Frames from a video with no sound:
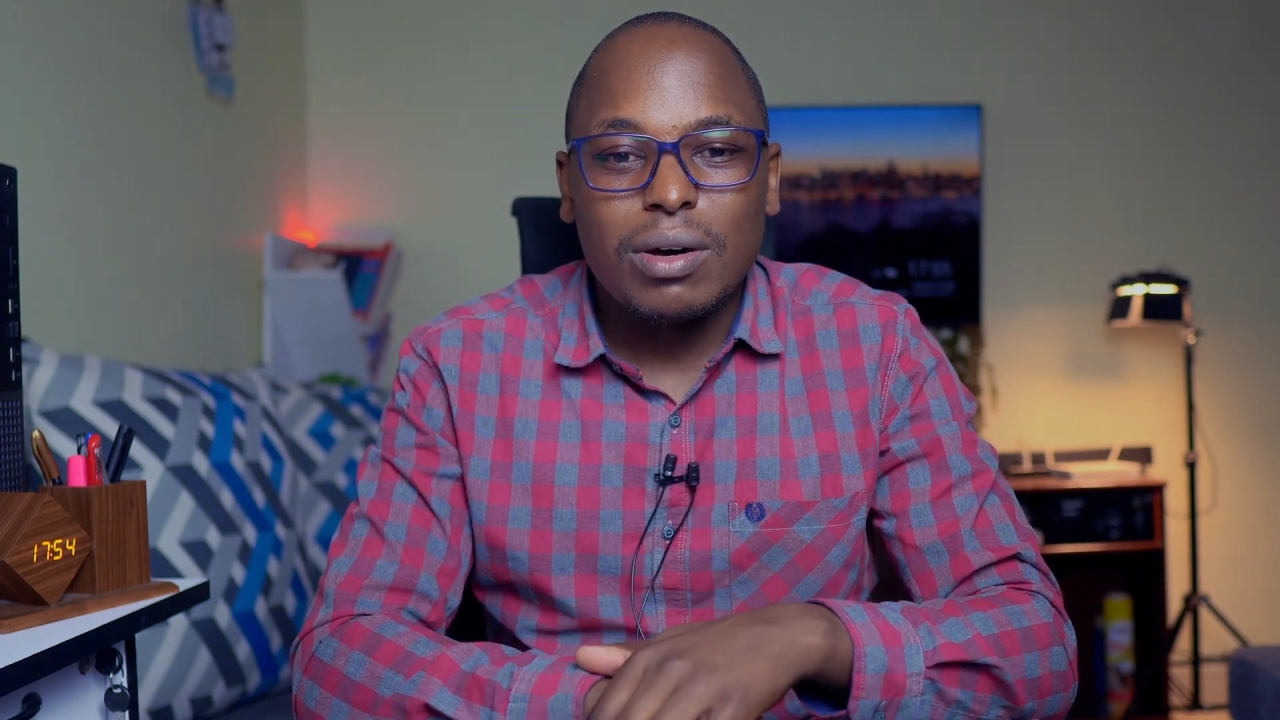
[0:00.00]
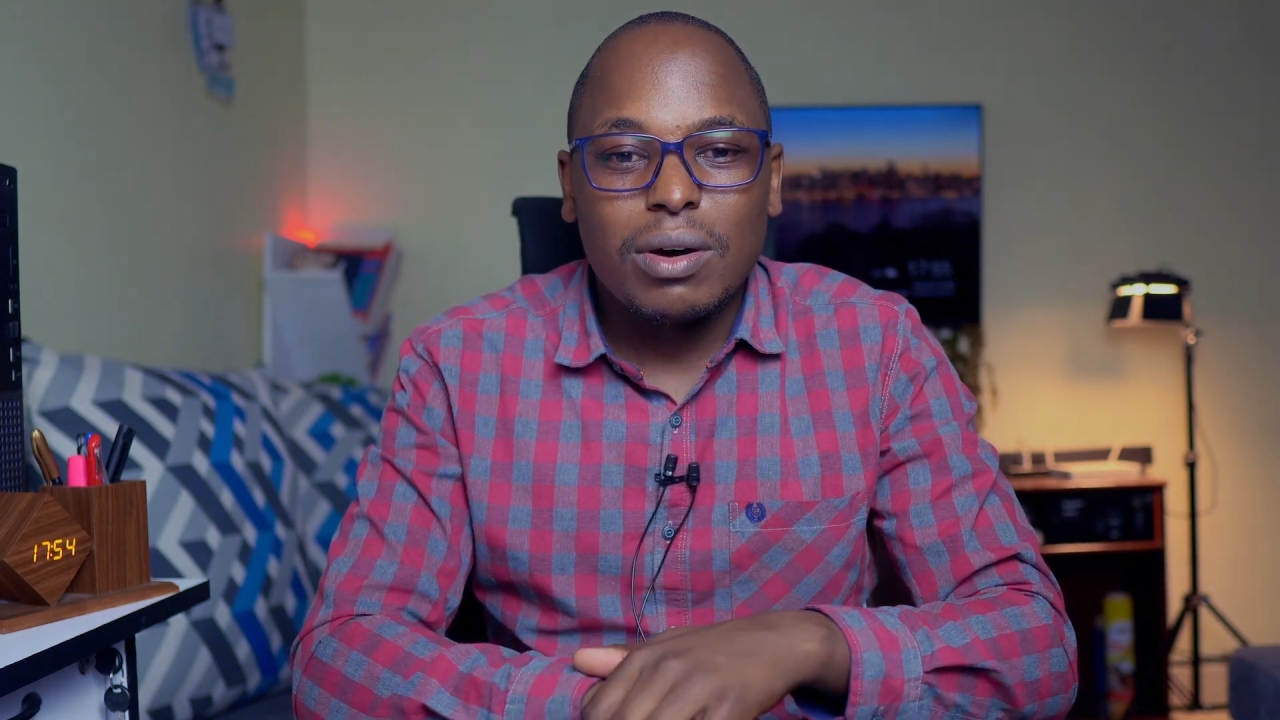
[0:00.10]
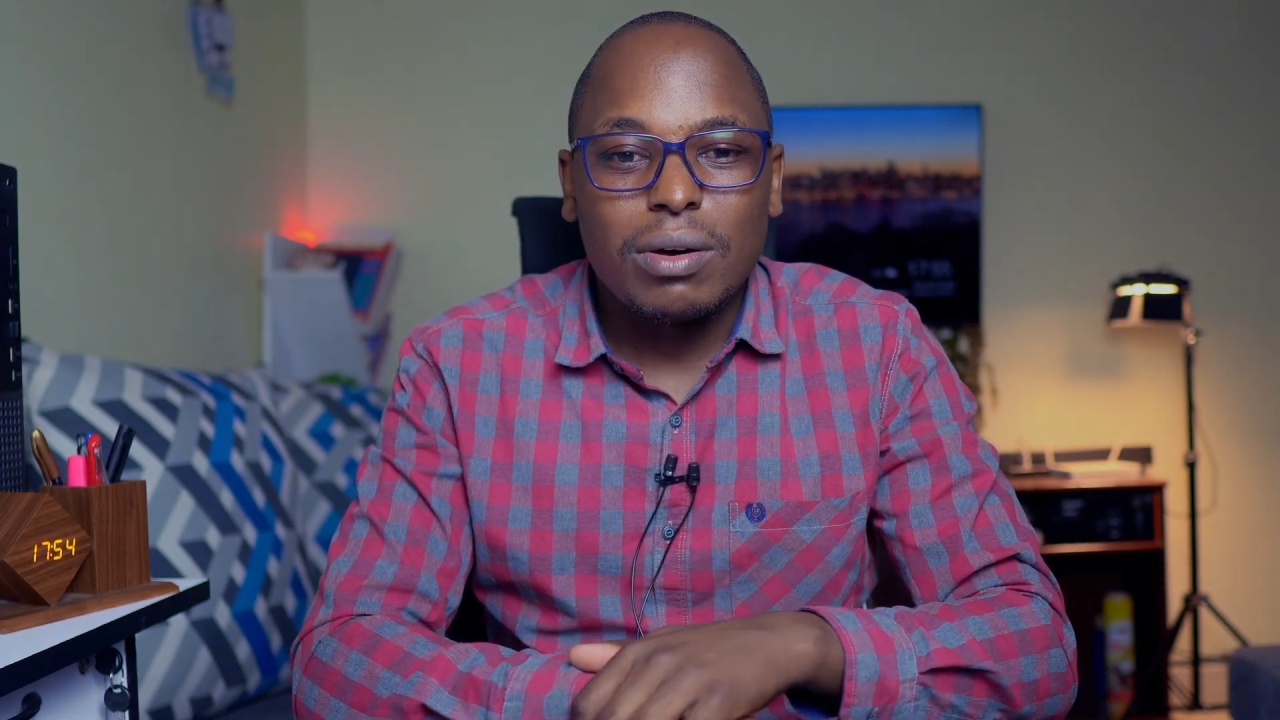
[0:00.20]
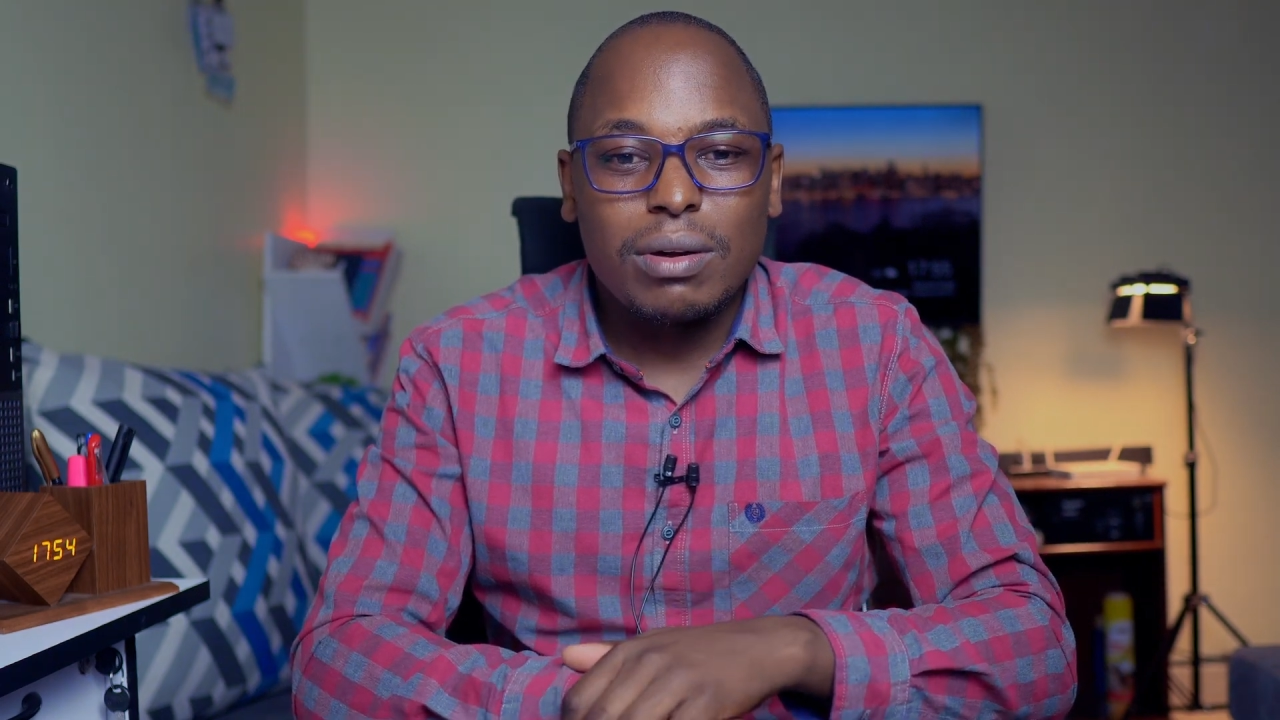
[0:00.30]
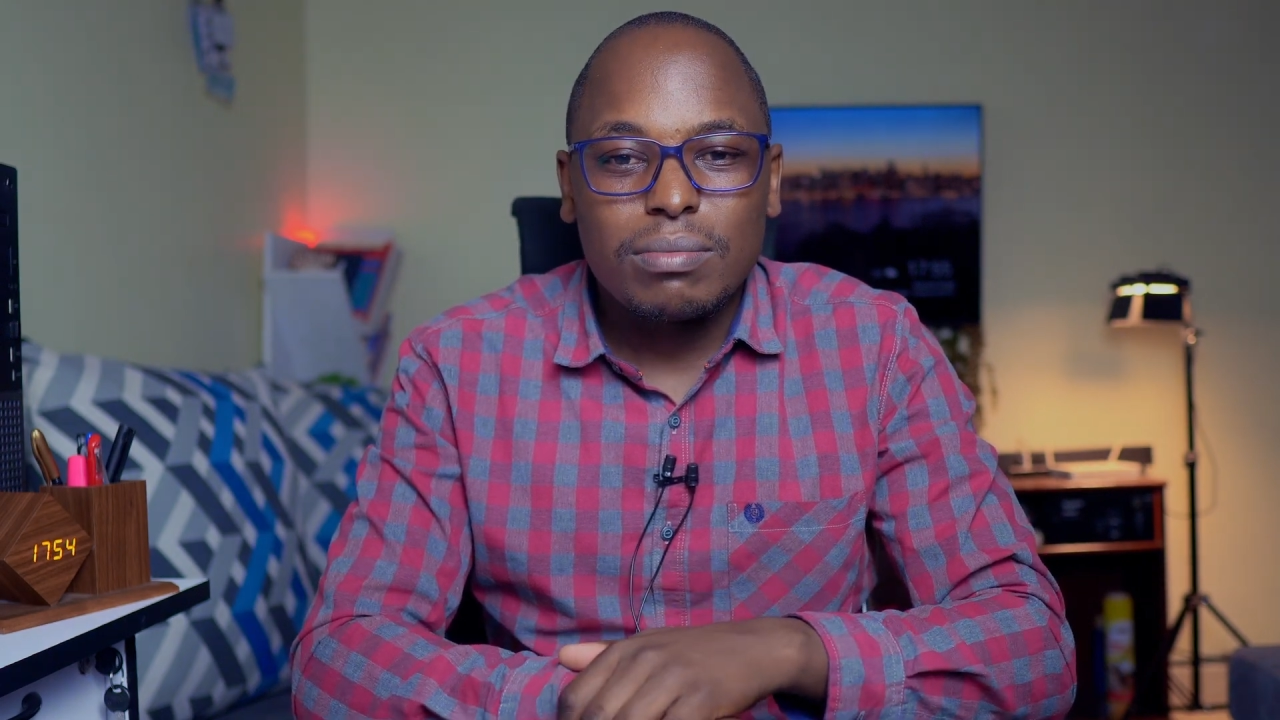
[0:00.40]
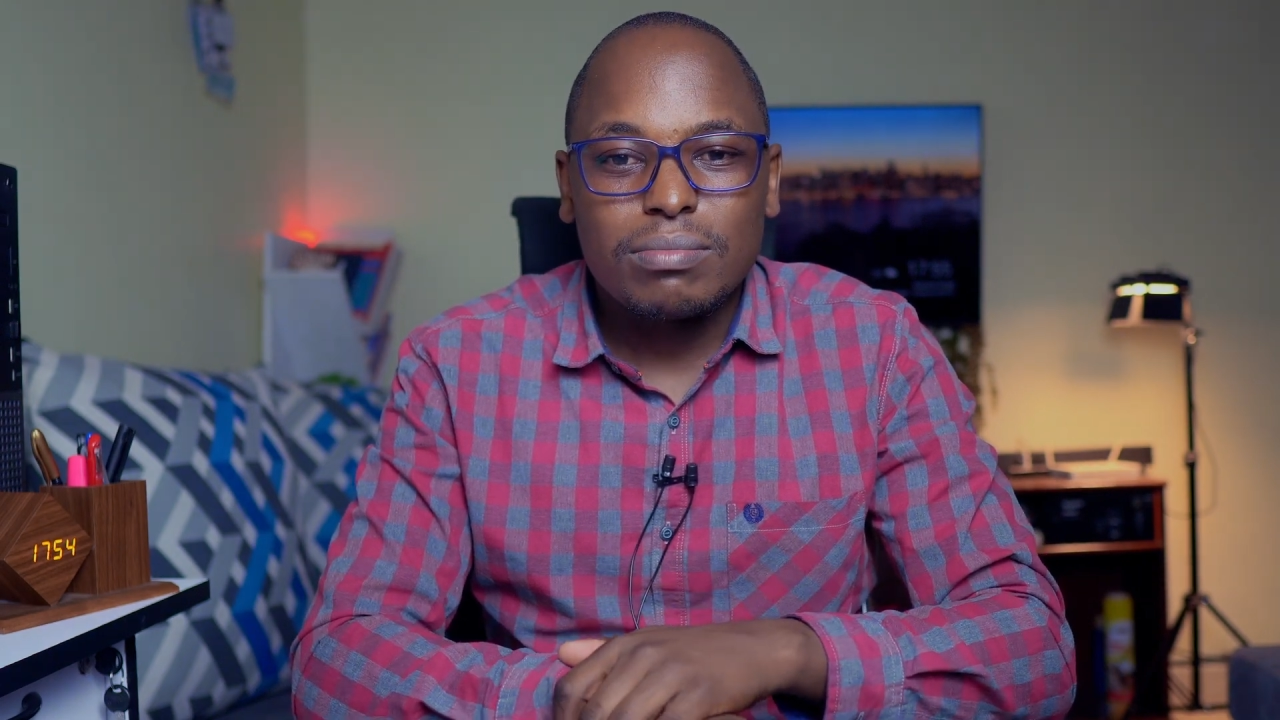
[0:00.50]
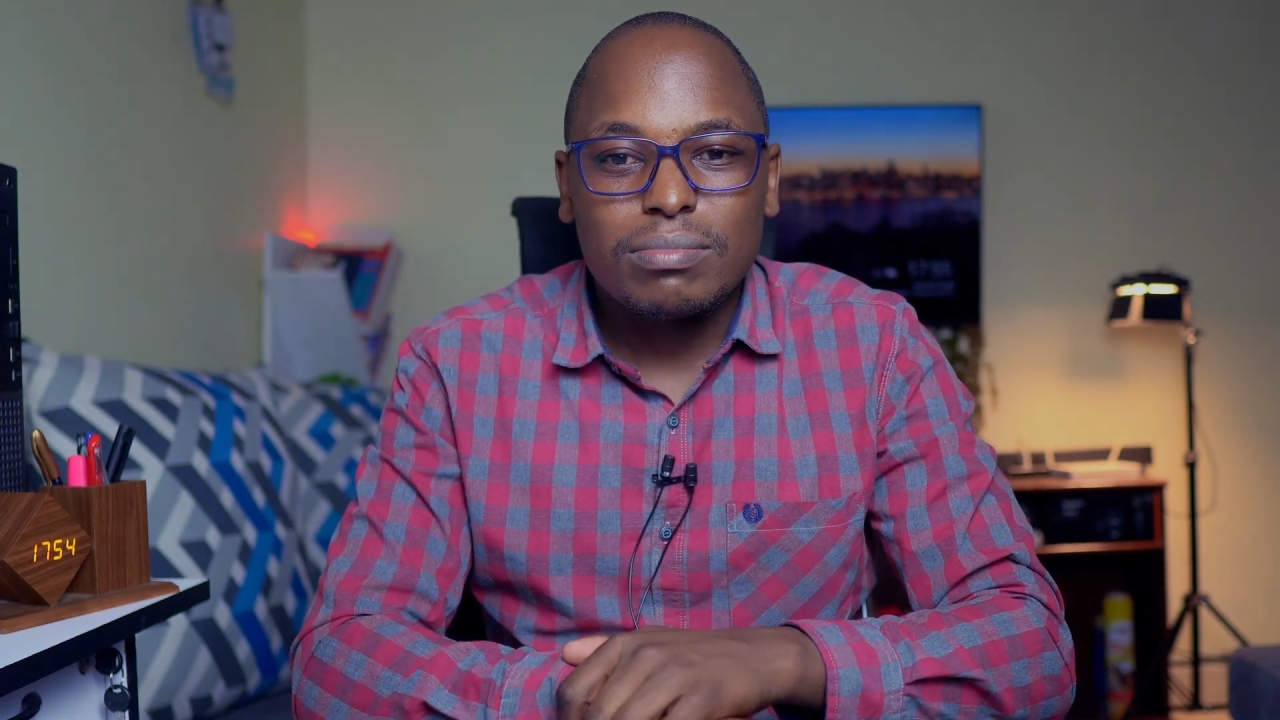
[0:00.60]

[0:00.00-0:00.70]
or